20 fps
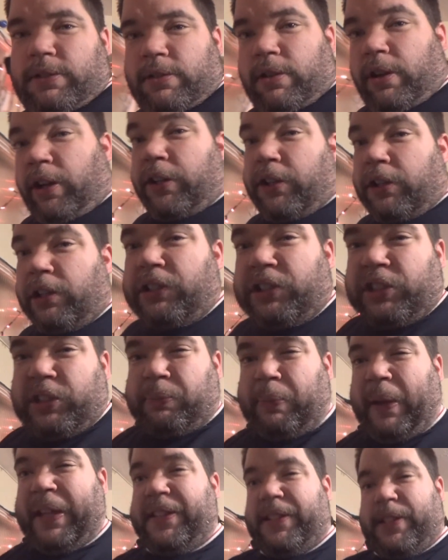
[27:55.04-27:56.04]
I could
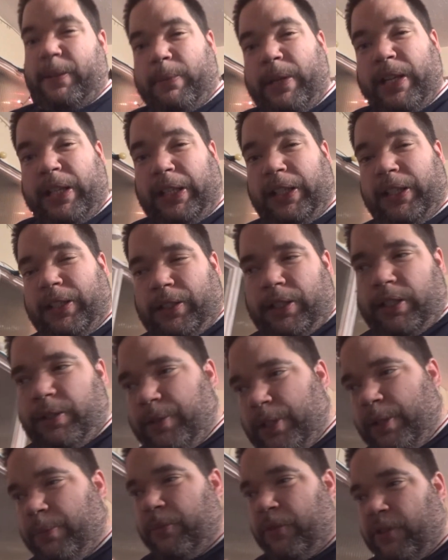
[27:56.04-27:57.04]
spend the money, you know,
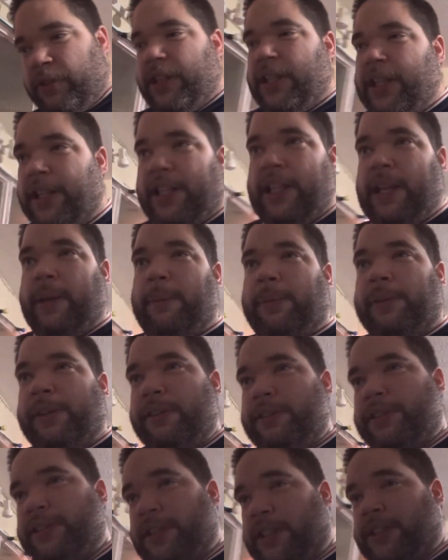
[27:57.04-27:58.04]
and upgrade that
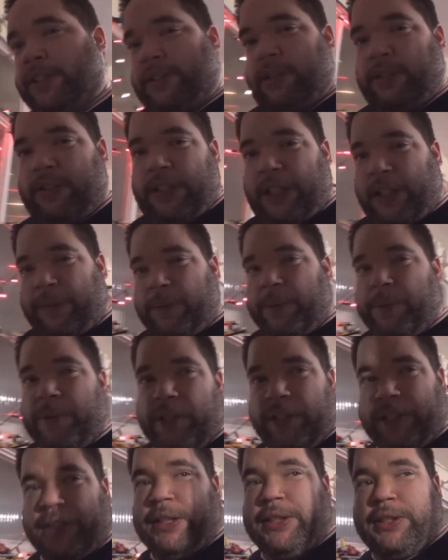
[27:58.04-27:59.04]
process, and I'd have
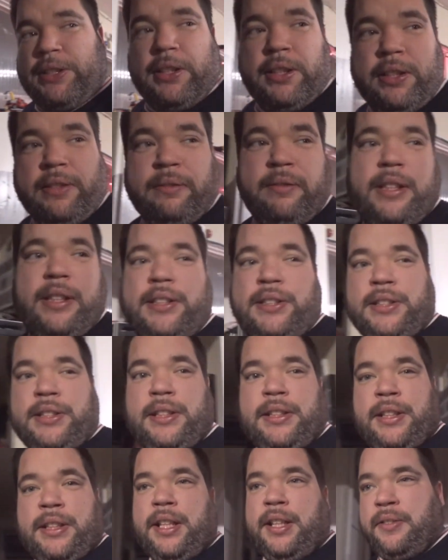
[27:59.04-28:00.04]
quite a decent little rig
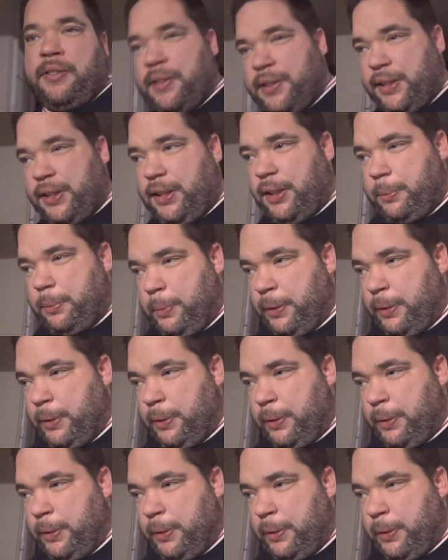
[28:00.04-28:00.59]
sitting there, I think.